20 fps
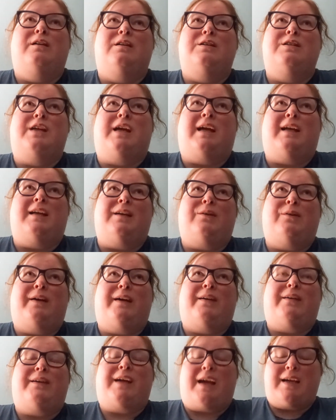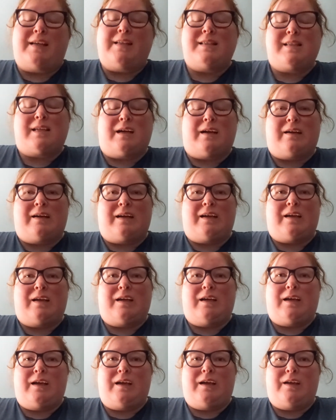January, I started
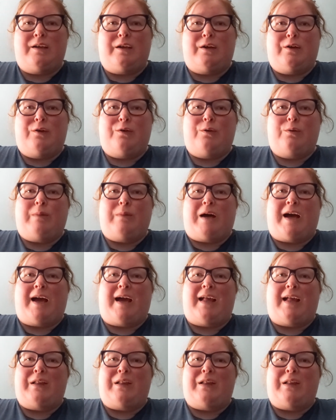a no buy,